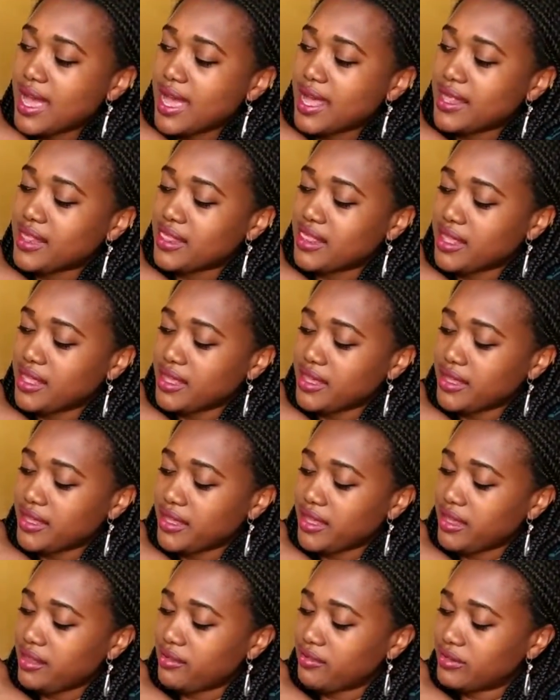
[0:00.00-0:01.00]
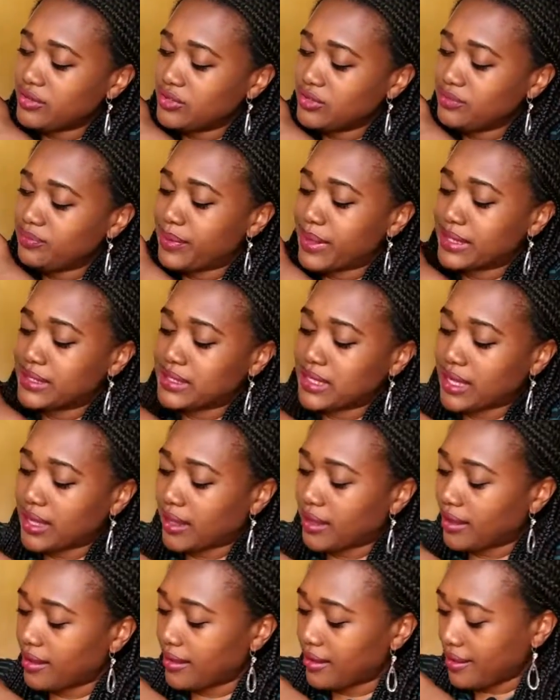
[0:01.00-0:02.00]
think it'll do
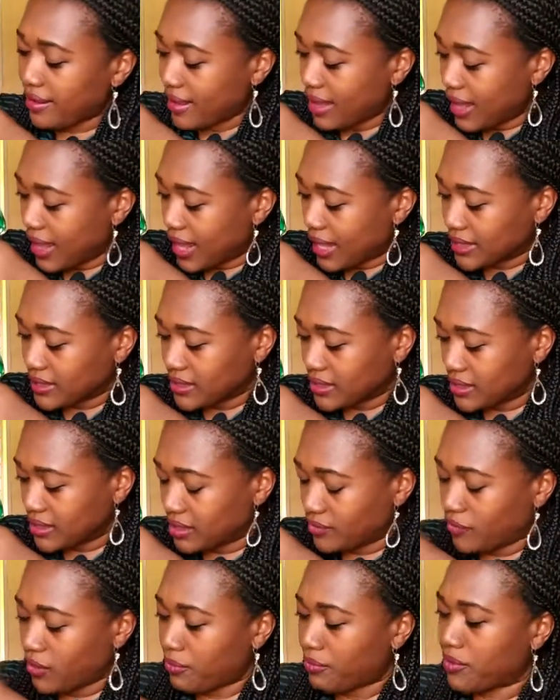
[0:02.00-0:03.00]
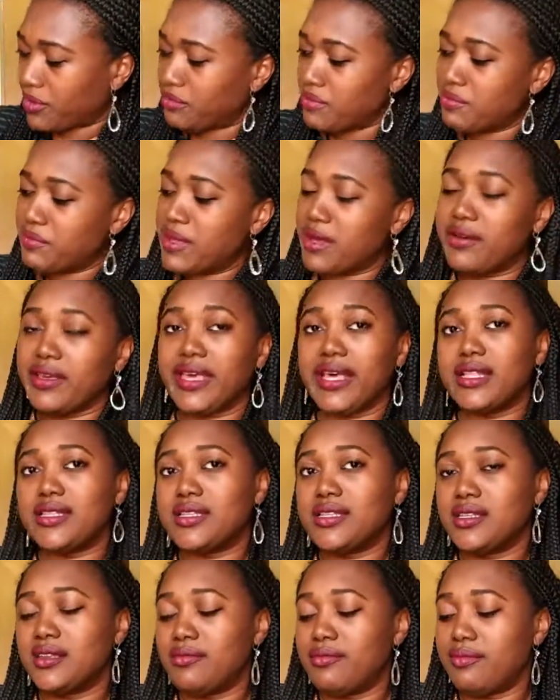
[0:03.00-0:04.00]
better as this fabric. Maybe I'll get
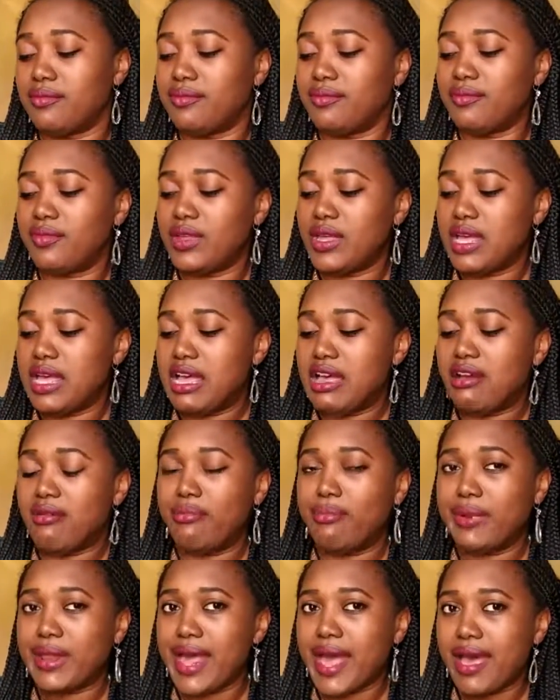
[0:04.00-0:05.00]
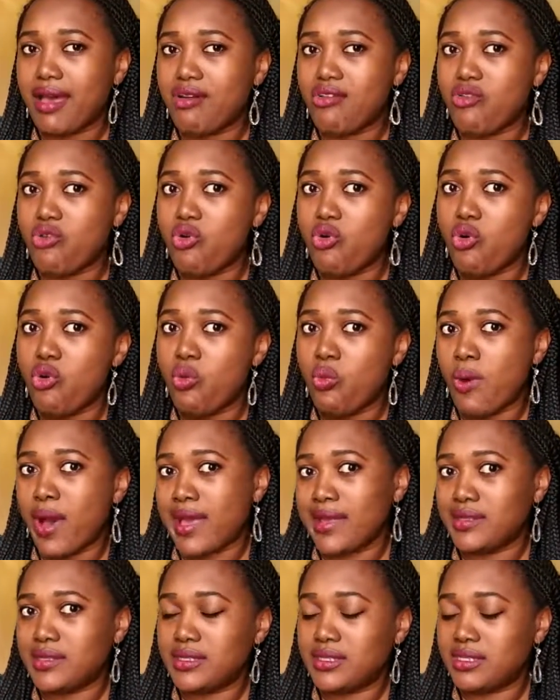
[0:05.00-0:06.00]
some black or
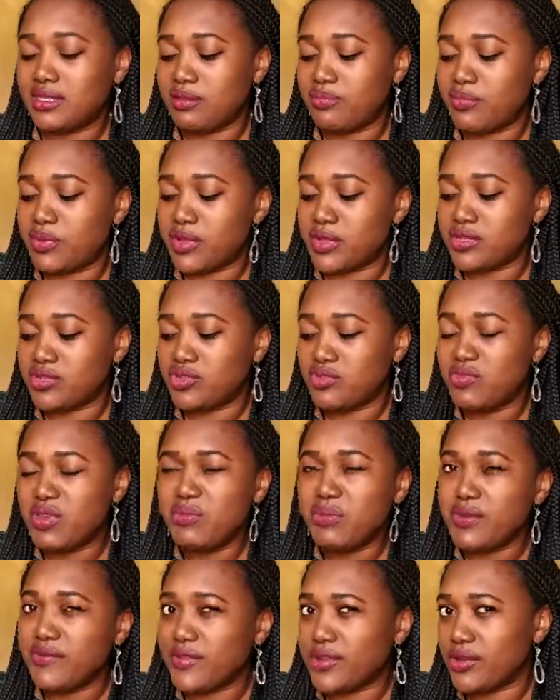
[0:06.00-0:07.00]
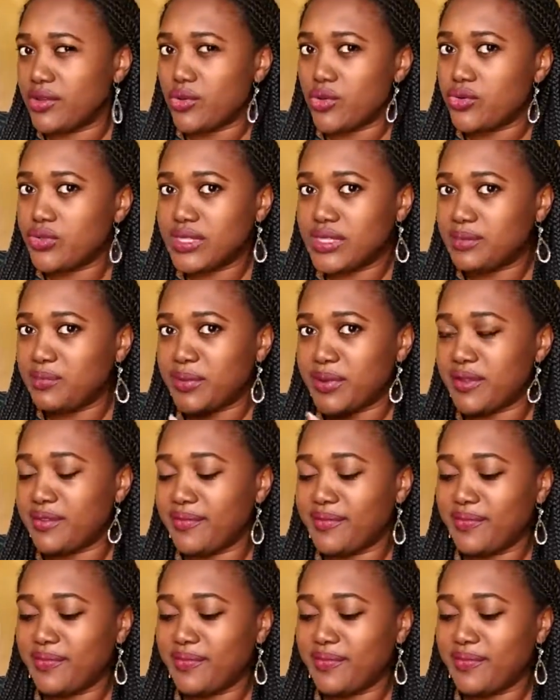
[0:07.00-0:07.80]
white zippers, or maybe even a gold zipper,